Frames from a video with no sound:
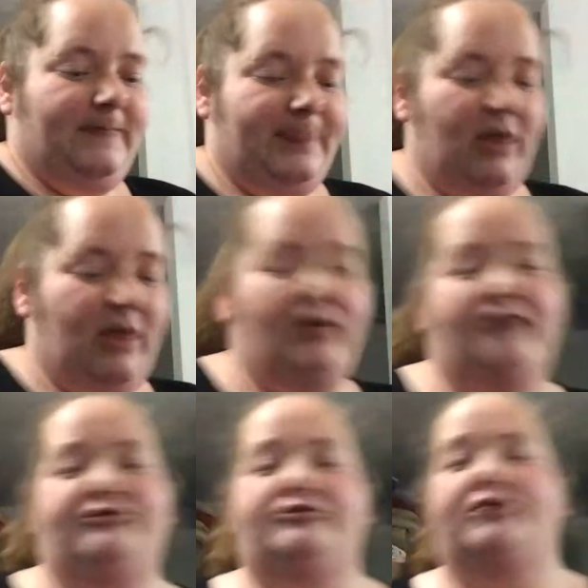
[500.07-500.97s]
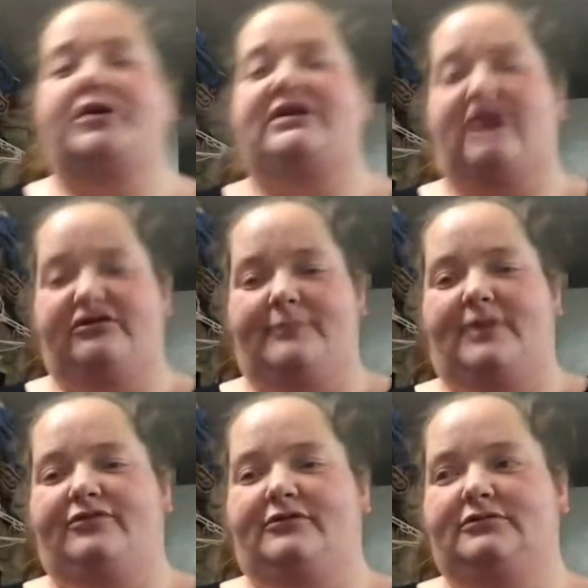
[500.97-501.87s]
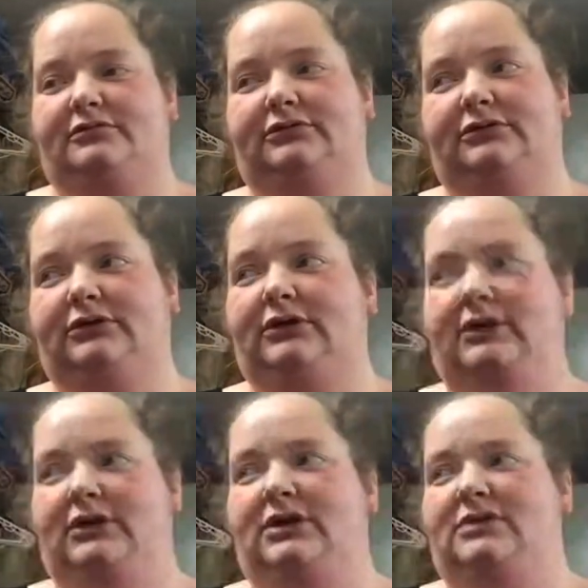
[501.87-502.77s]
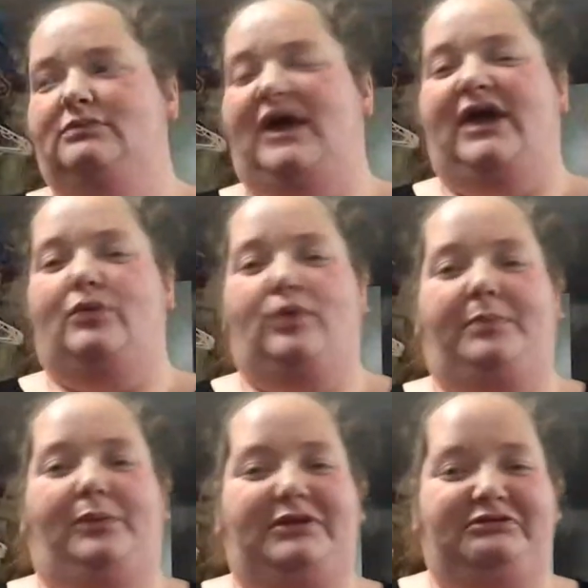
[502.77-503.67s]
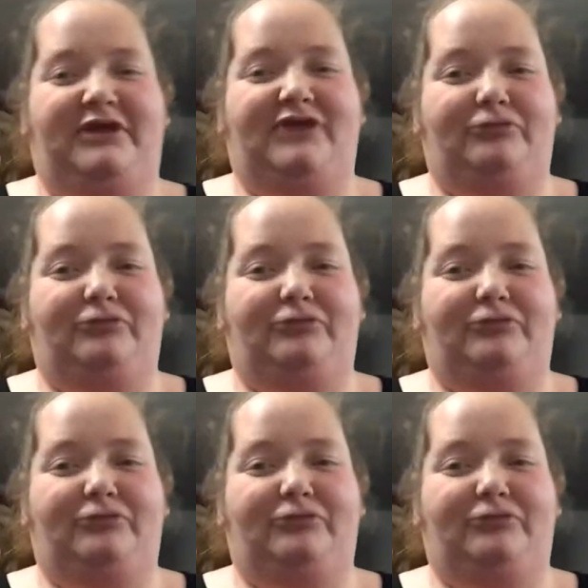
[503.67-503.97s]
Okay, so starting next month, my WIP Wednesdays